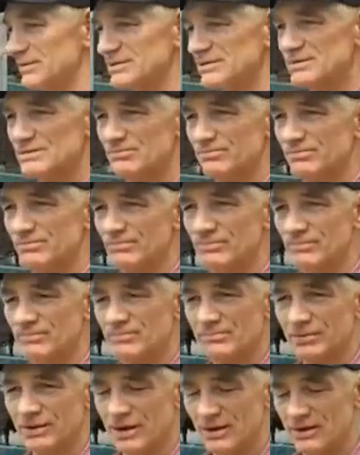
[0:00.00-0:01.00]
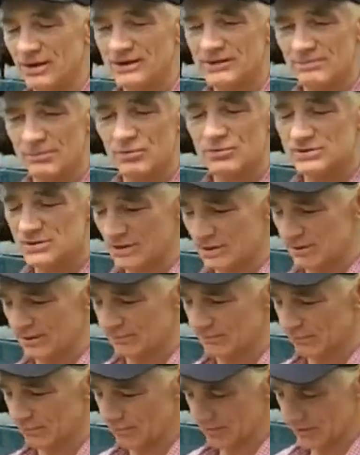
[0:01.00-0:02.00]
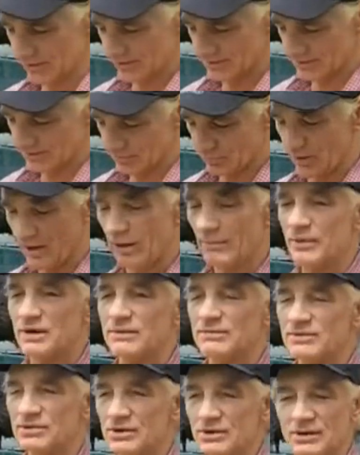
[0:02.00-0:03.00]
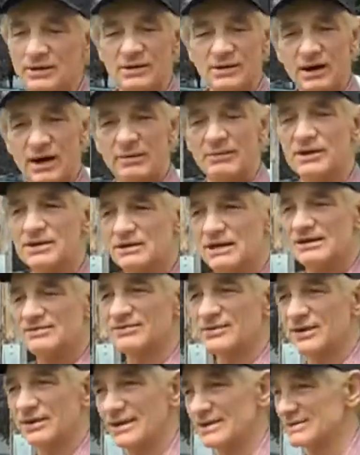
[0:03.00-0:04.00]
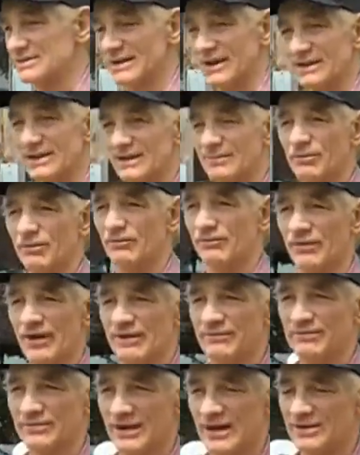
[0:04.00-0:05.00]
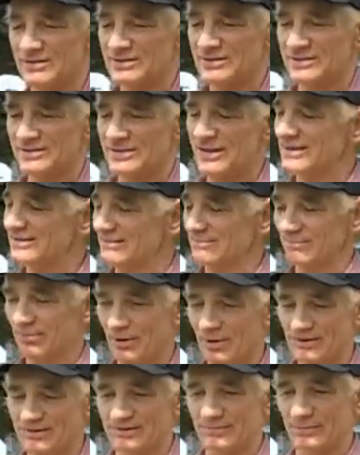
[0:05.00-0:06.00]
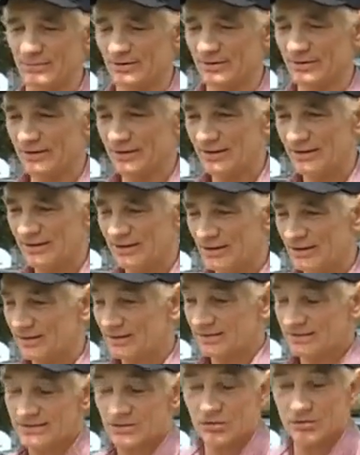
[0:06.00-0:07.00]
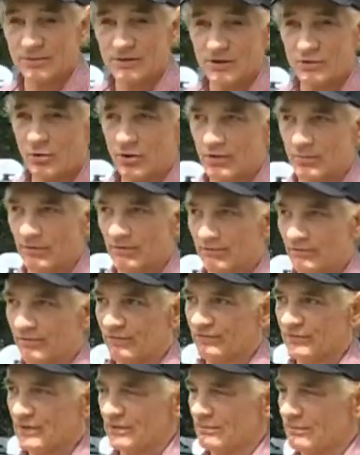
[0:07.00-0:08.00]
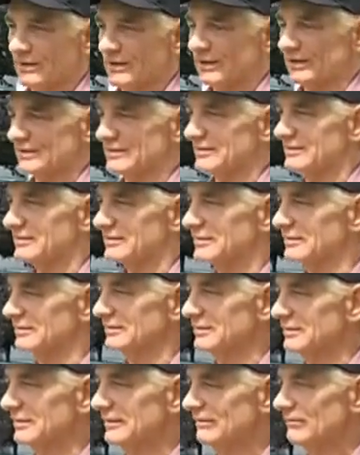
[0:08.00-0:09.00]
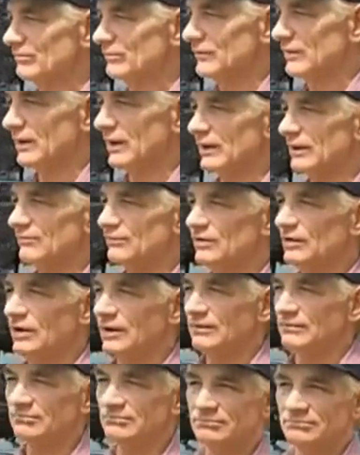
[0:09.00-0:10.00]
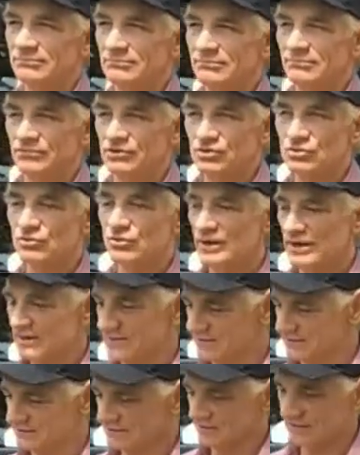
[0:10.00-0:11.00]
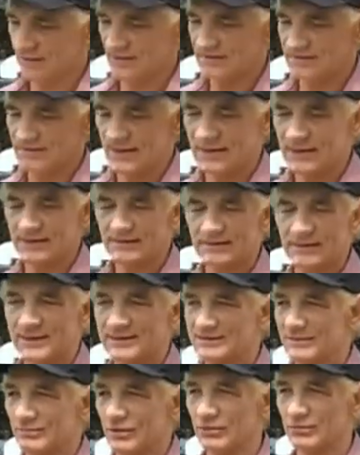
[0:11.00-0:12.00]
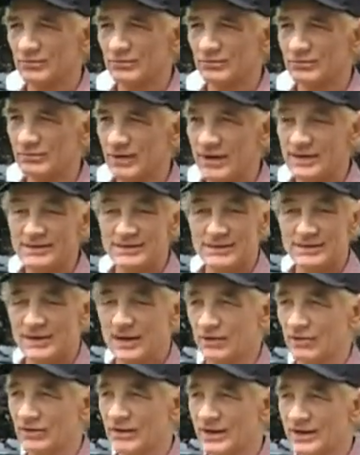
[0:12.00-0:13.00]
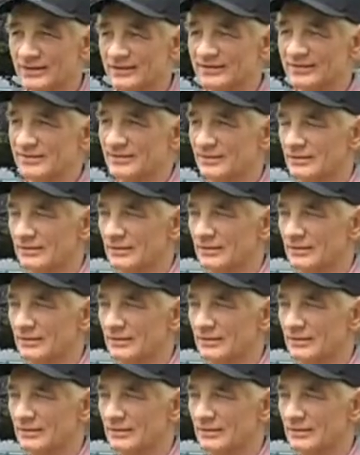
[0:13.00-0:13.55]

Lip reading: He says, but aren't I supposed to get? He says, well, how many times have you hit? I said, I think about 5,000. He said, that's impossible. He's only been going about 15 minutes. And if you got 2 hits a second, that's about 1,800 hits.